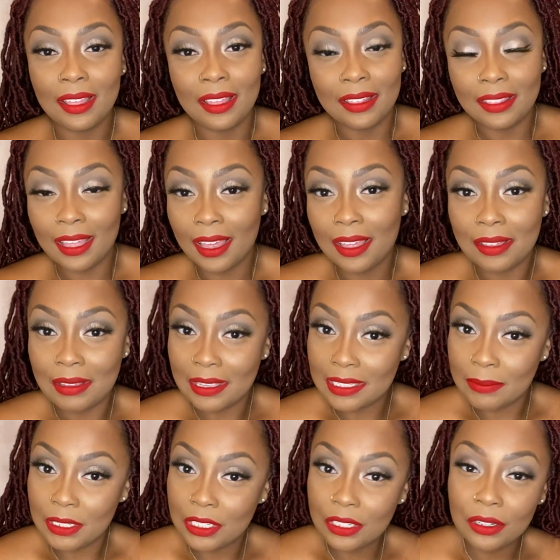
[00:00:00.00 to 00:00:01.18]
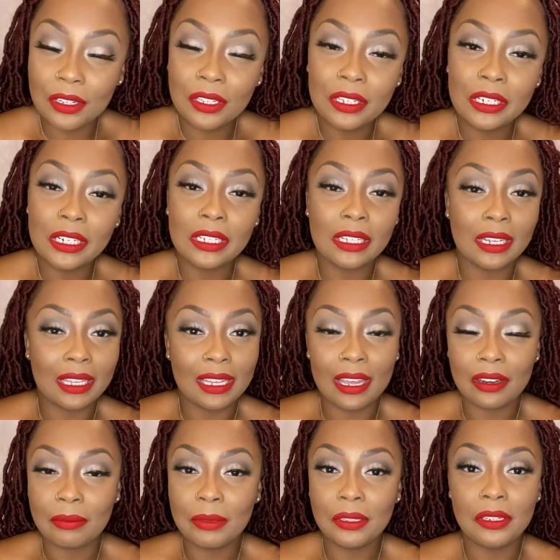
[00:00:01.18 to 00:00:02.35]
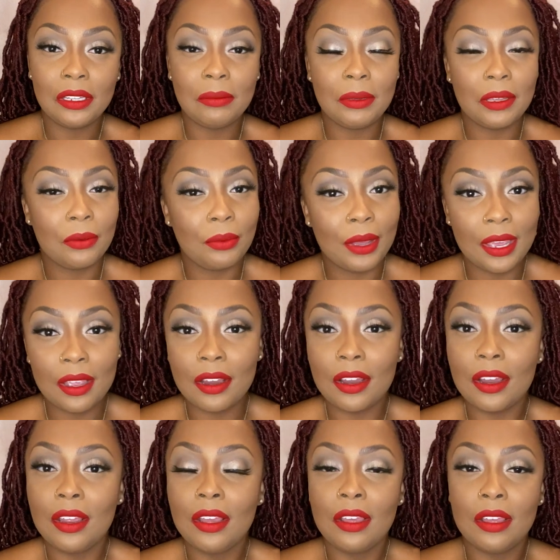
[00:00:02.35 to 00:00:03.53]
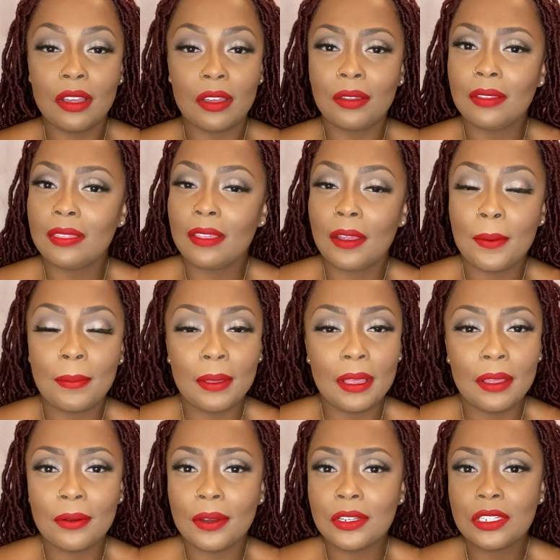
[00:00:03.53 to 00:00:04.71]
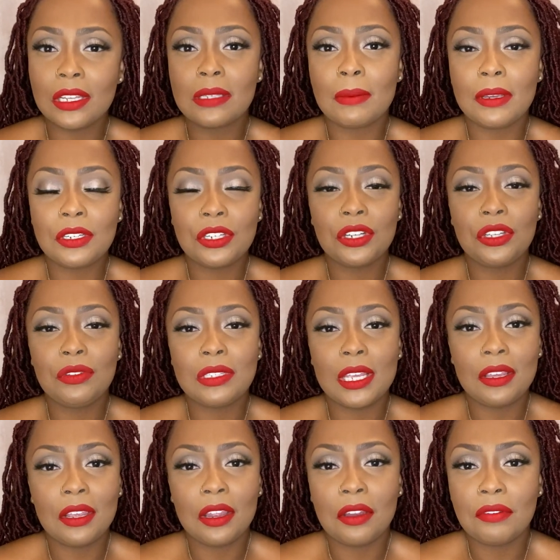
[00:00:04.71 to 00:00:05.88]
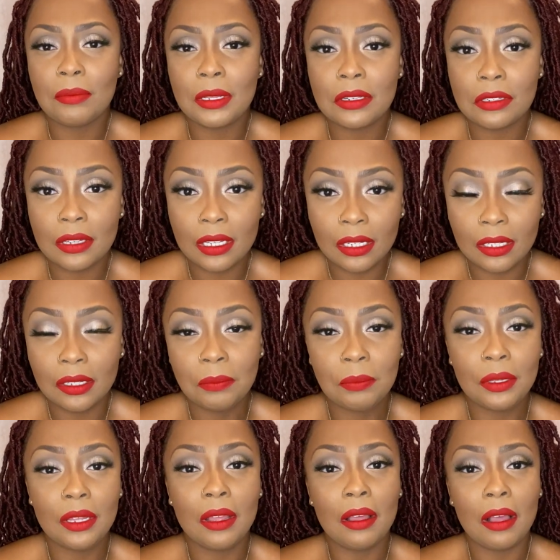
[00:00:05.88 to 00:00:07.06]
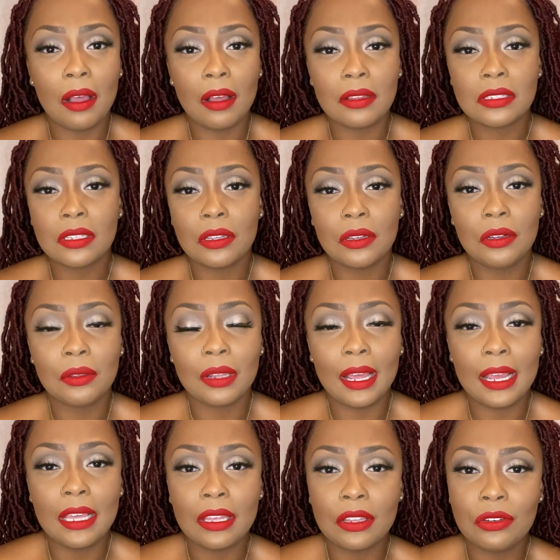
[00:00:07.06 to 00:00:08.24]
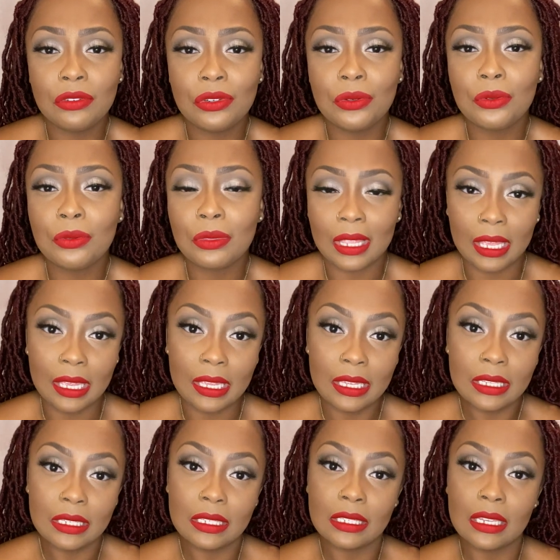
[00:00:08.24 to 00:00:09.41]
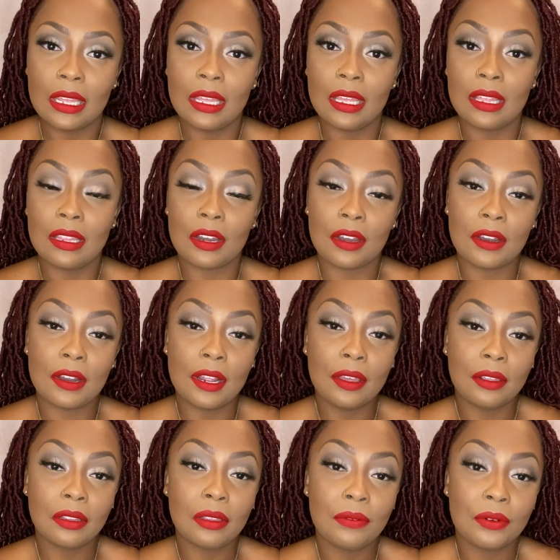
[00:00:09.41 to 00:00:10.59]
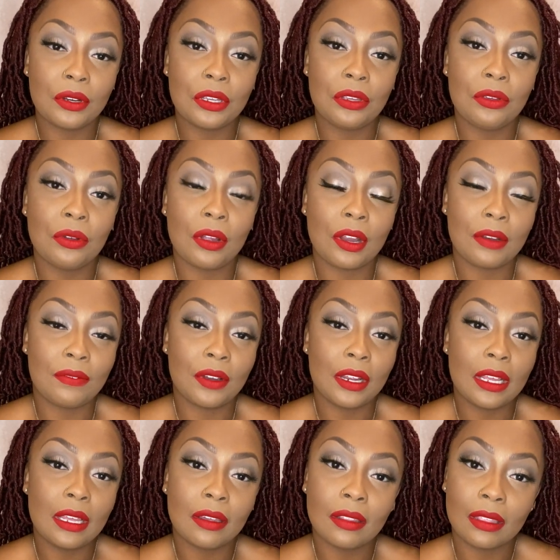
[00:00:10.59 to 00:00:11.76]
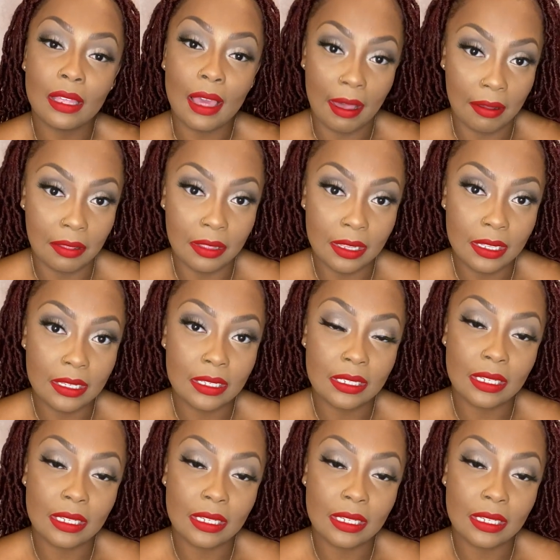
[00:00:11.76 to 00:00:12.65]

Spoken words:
that, as I mentioned earlier, like accountability, be aware, go to therapy, or just make sure you take care of your mental health, but also like do things that are healthy for you or in very healthy outlets.